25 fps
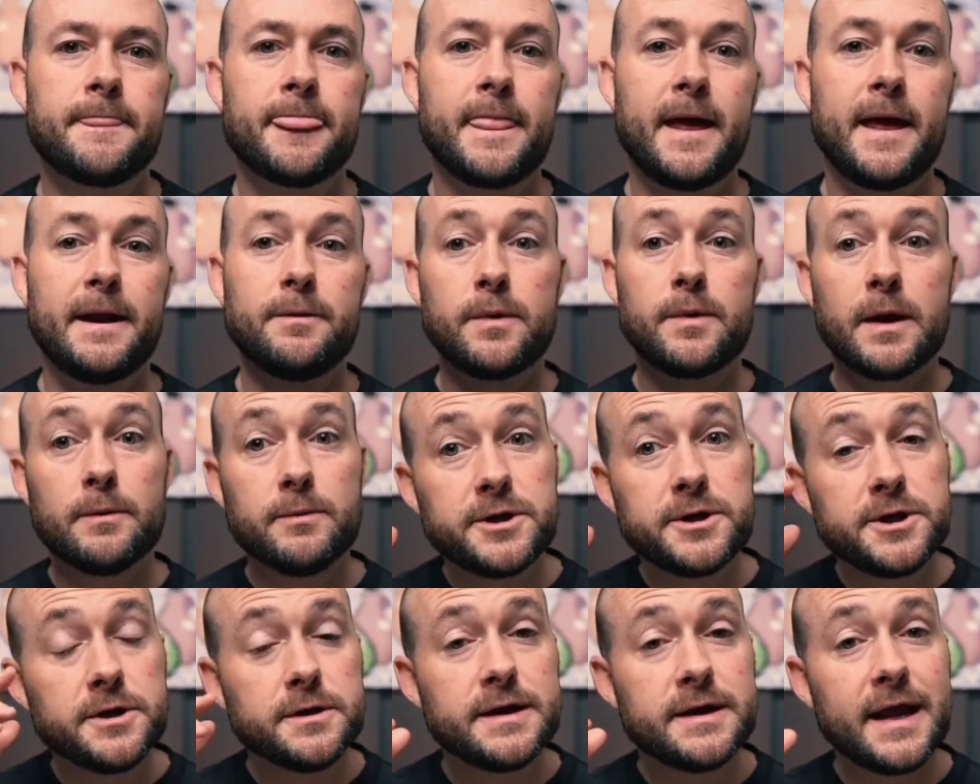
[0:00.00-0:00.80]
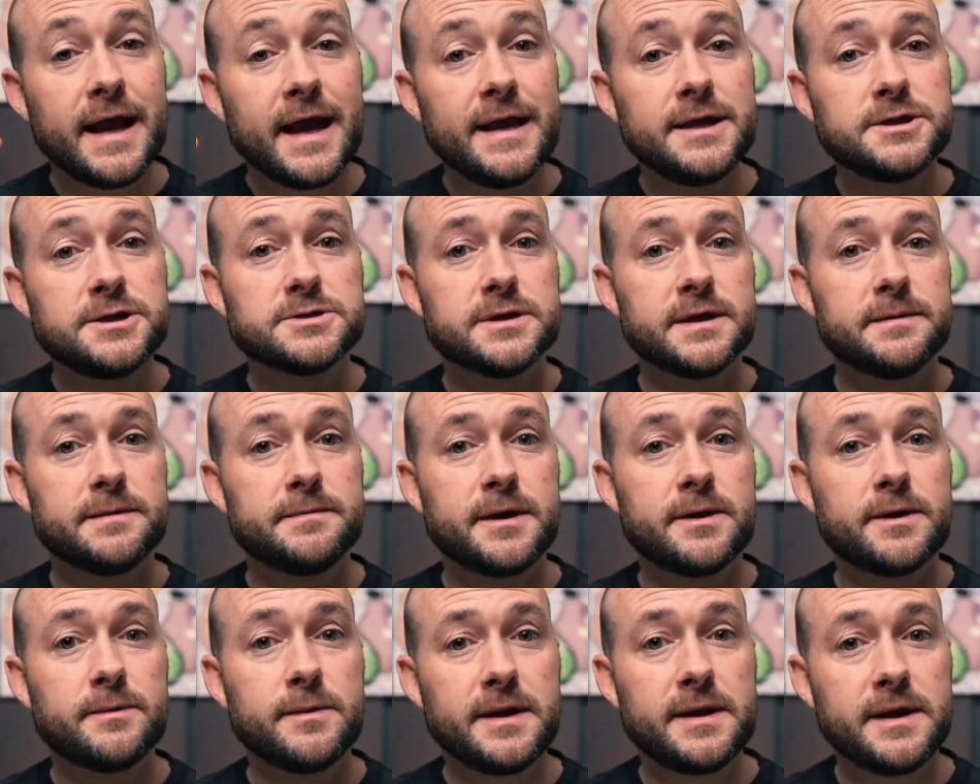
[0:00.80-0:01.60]
And, and when you're
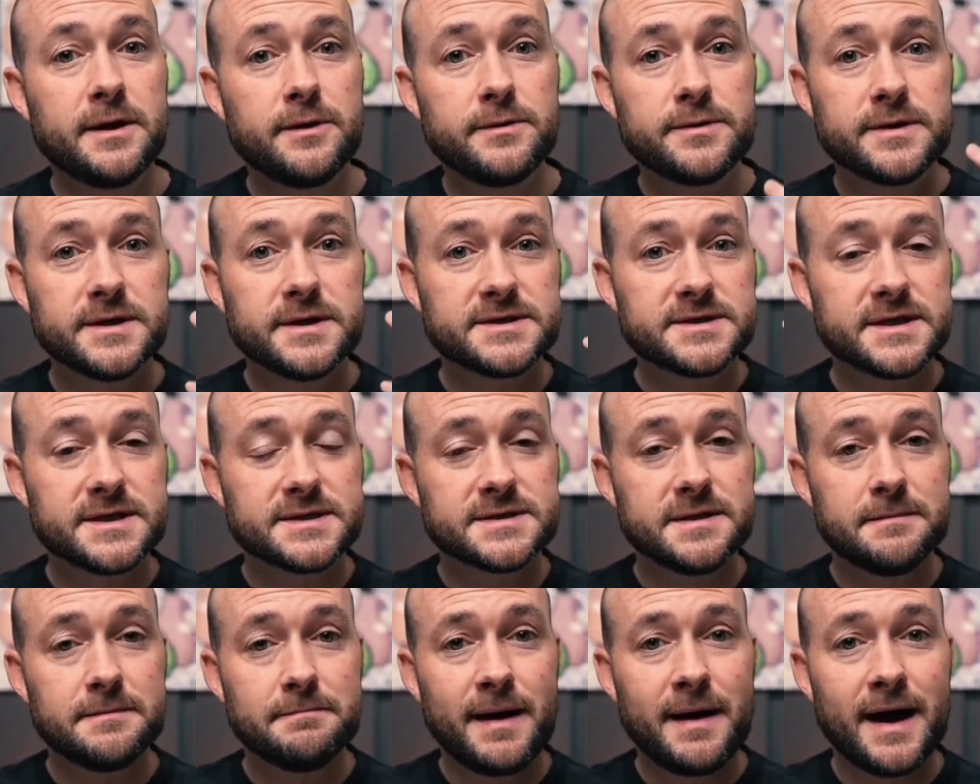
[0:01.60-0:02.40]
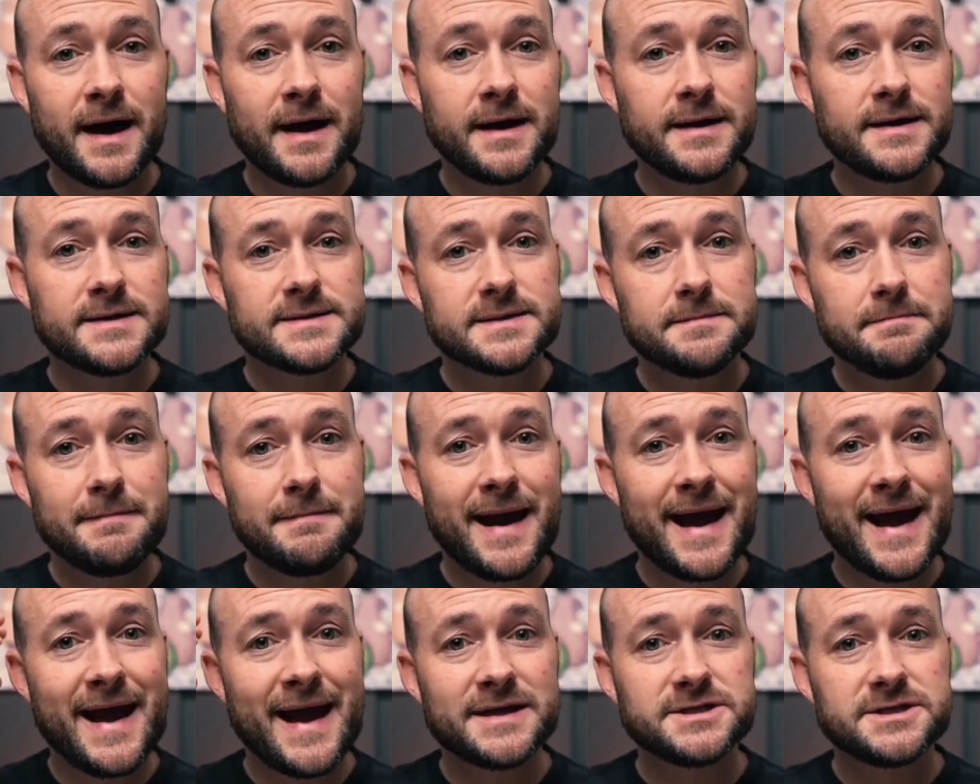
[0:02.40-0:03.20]
daydreaming, we know this, as the mind is
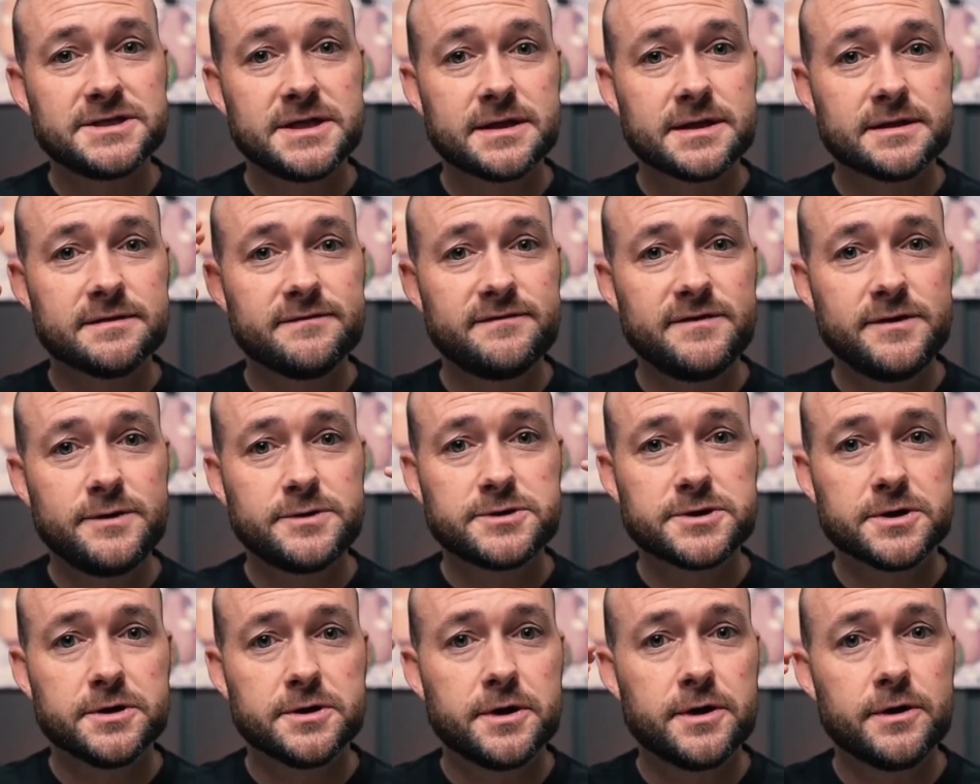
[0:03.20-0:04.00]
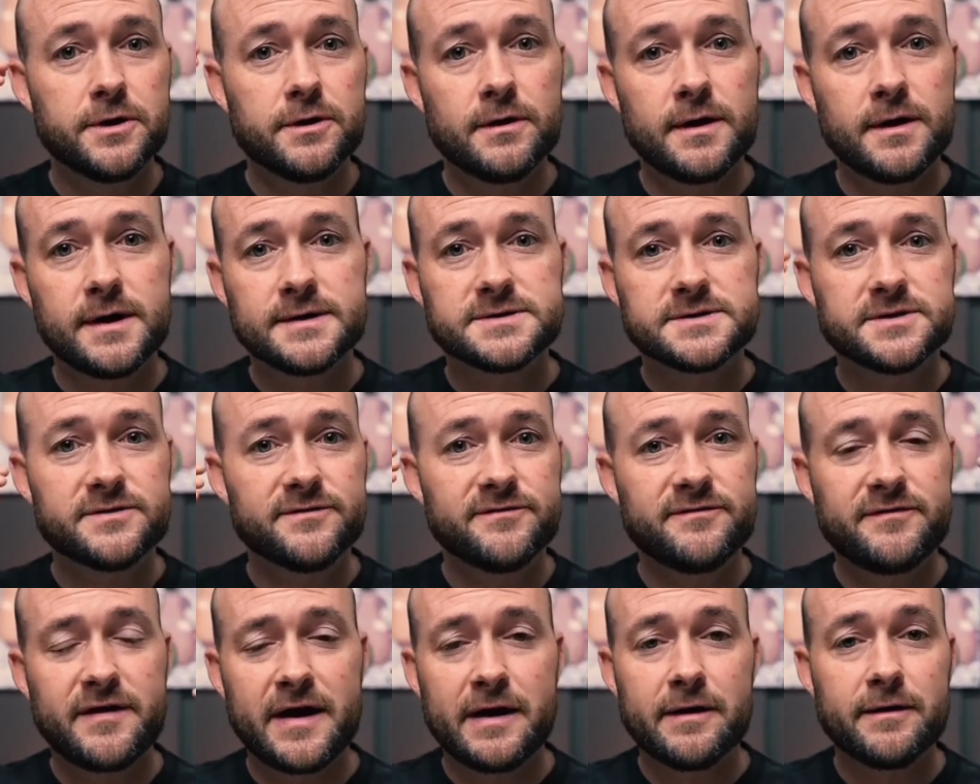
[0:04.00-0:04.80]
imagining the future, neurons are
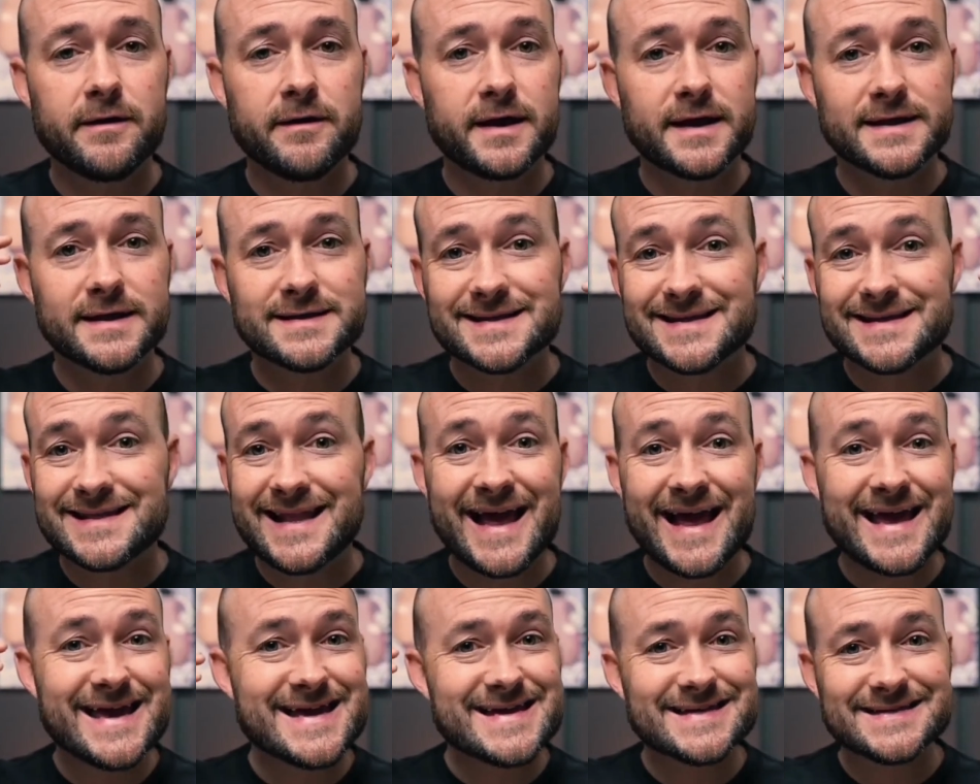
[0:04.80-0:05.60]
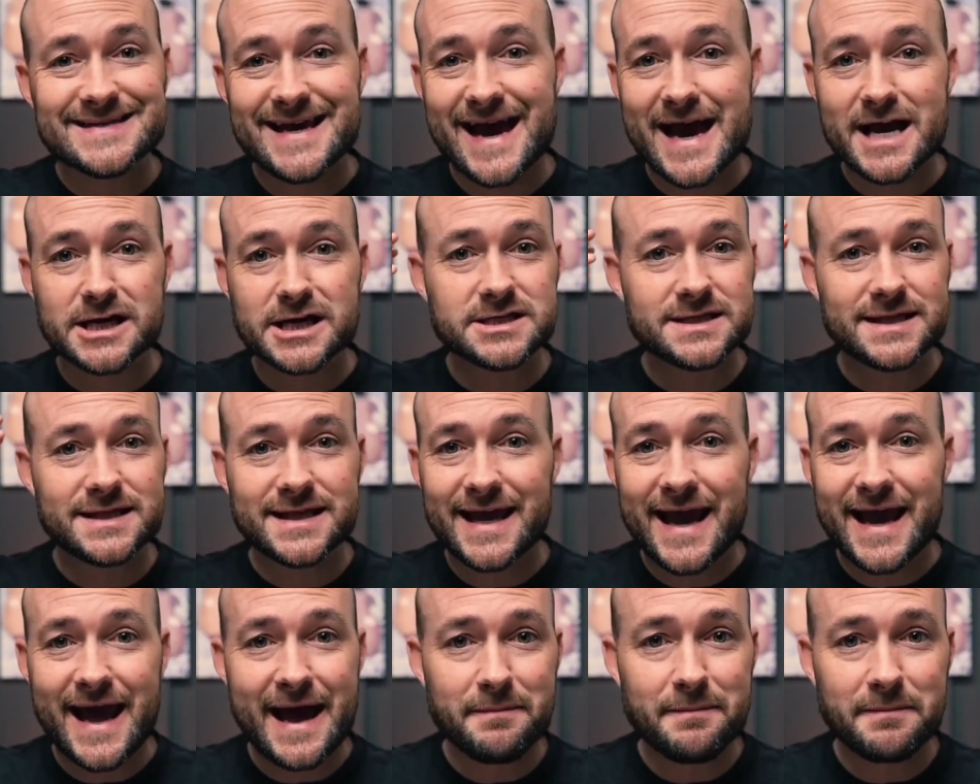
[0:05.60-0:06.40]
firing. It's like it's actually
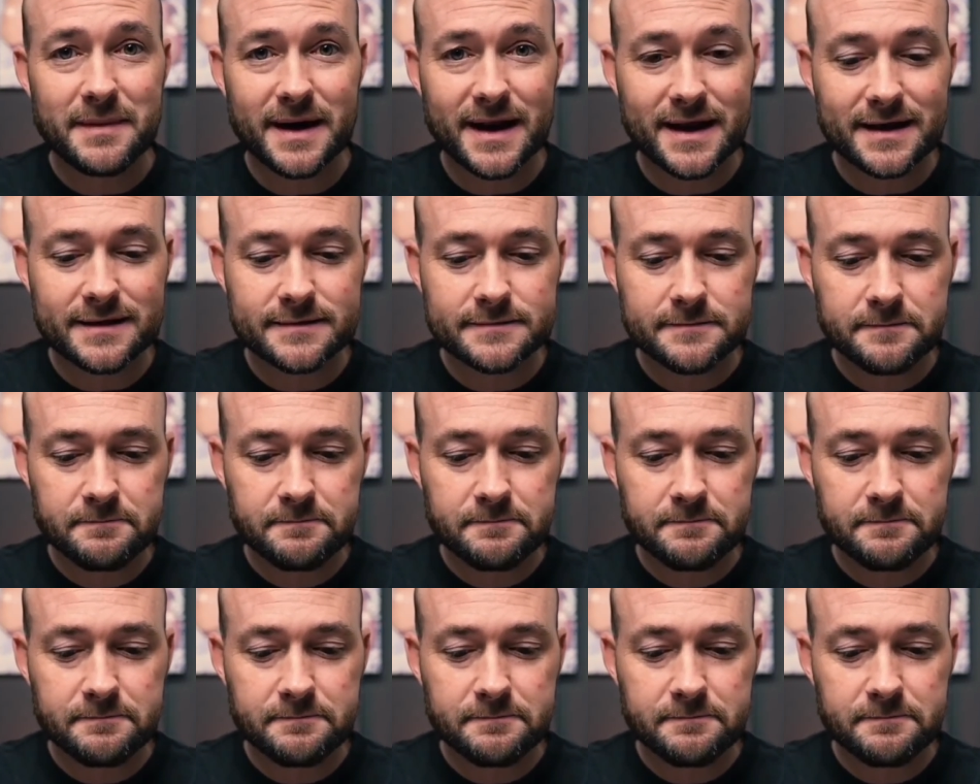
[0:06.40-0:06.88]
happening.